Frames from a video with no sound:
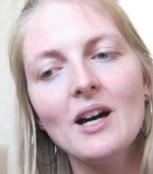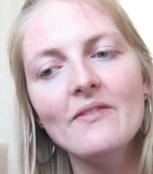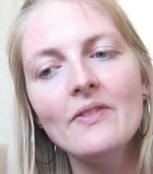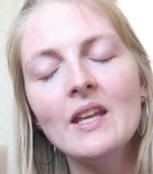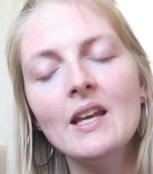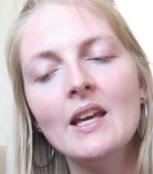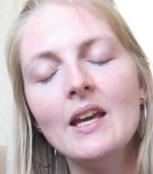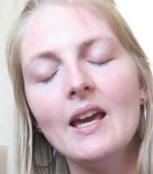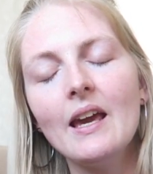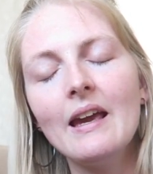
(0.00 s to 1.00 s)
one.
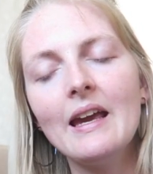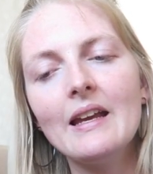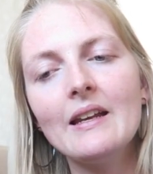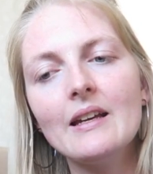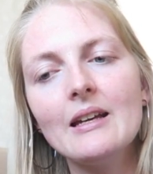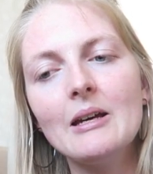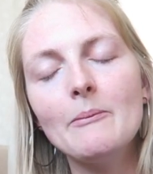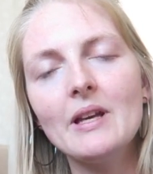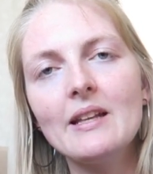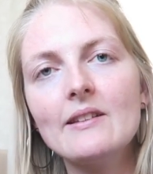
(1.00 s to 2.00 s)

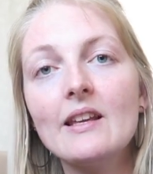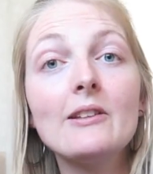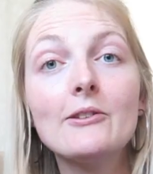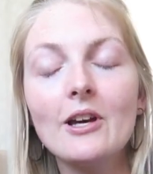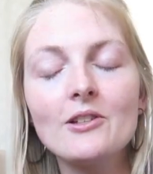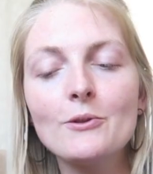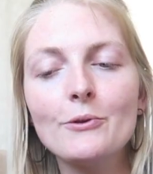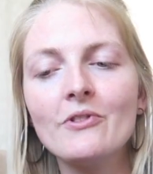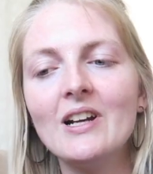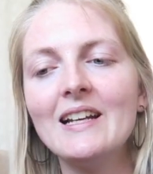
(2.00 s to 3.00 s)
And it does
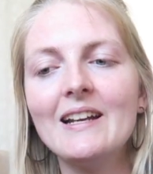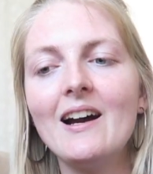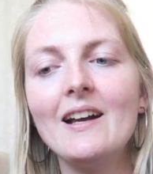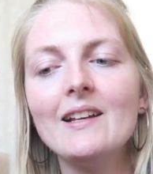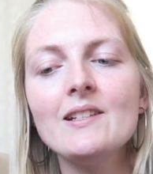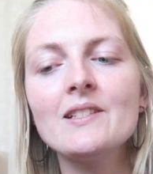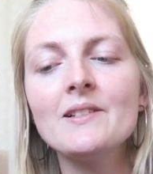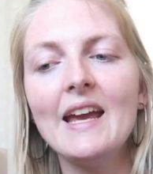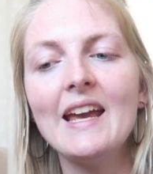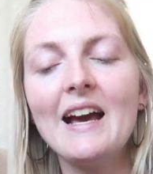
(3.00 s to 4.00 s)
look really
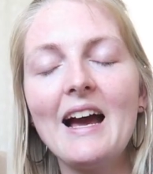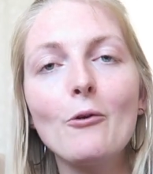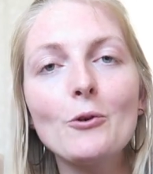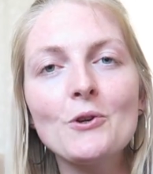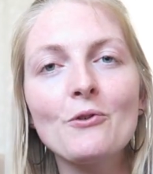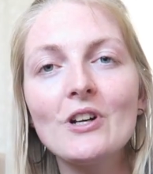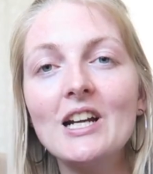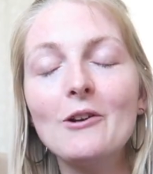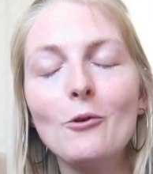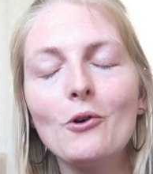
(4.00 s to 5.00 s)
nice. And I also
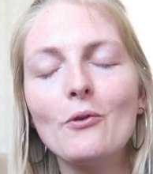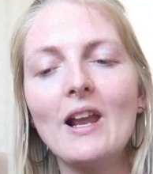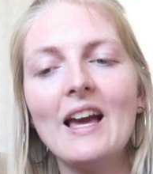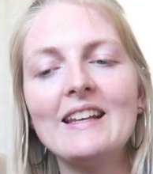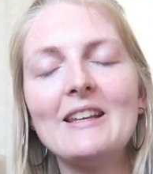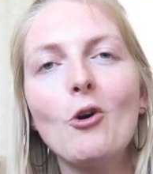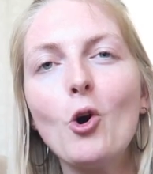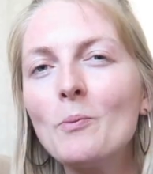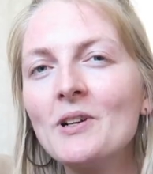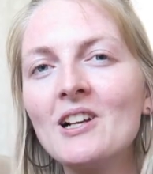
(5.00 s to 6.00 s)
really love like the
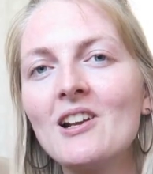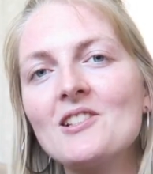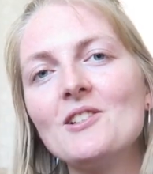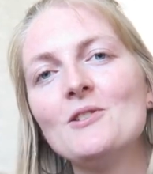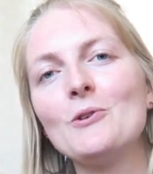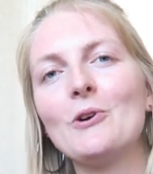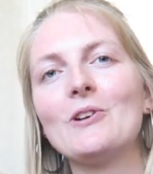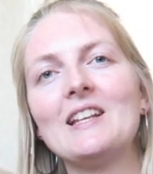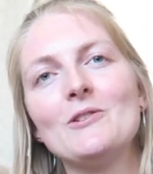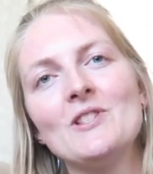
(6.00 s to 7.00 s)
open closets, you
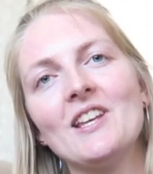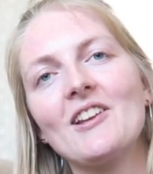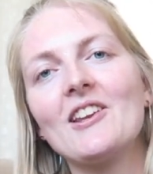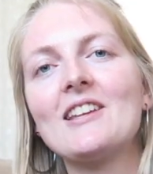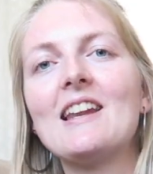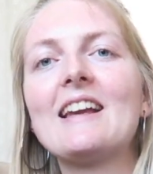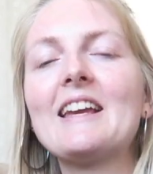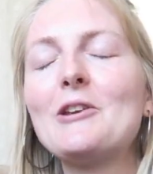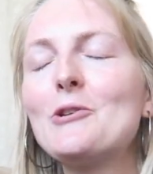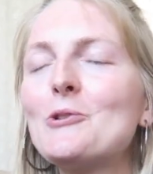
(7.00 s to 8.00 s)
know, that you see a lot like
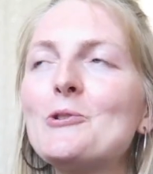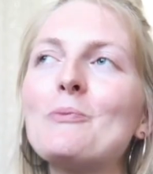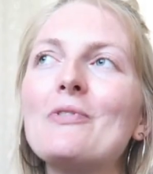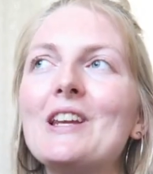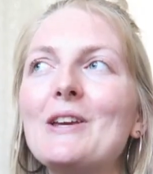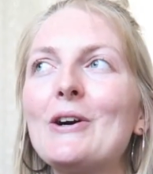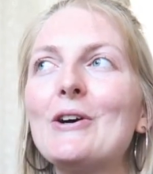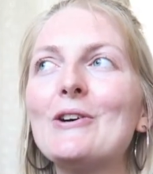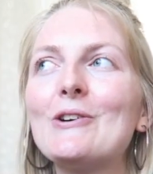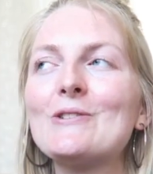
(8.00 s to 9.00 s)
in YouTube
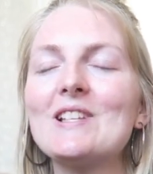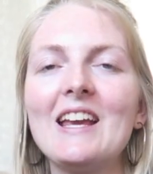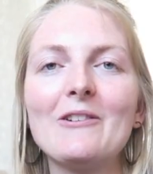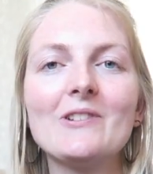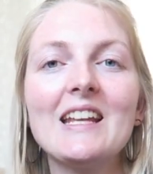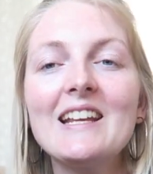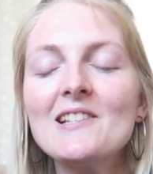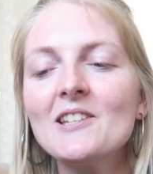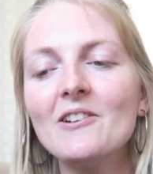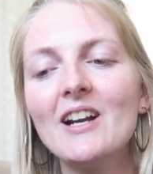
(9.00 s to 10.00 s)
videos and on
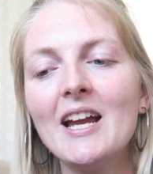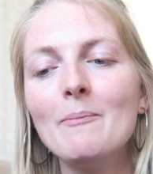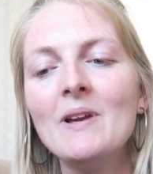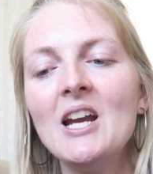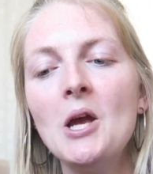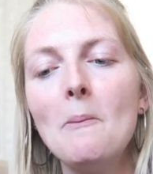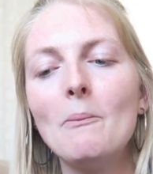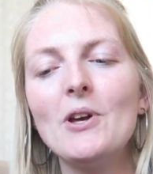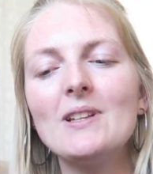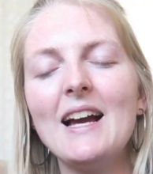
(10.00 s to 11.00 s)
Instagram.
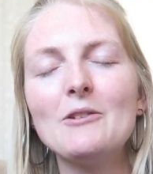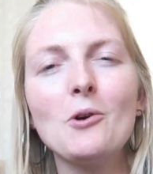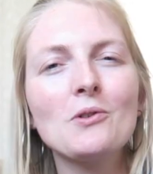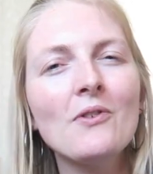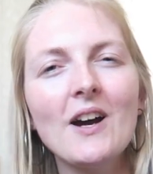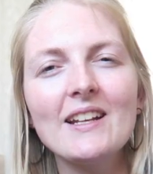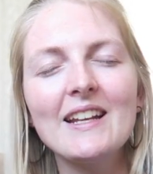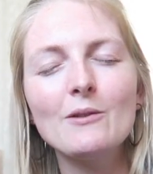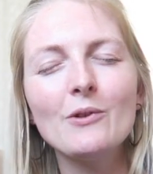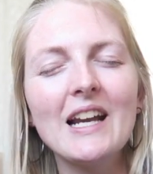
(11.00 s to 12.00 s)
But I don't find
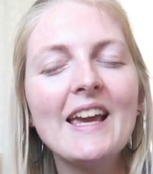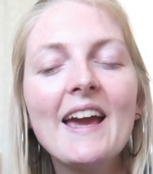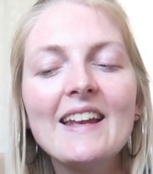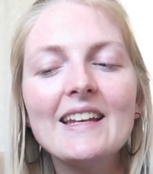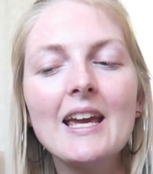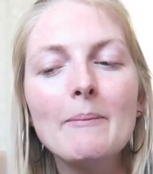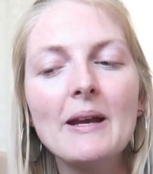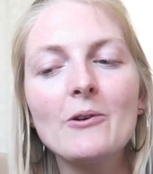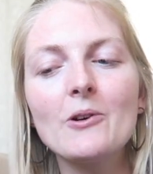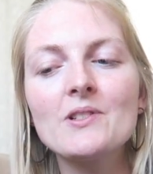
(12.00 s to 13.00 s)
that really handy
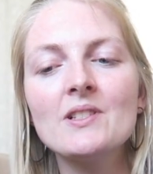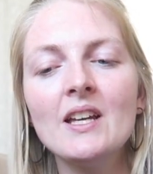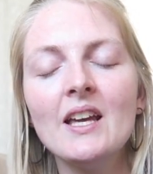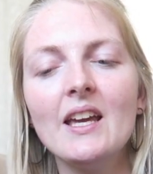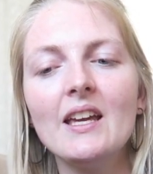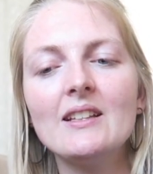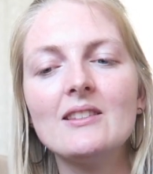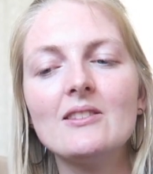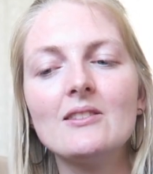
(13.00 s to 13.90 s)
because it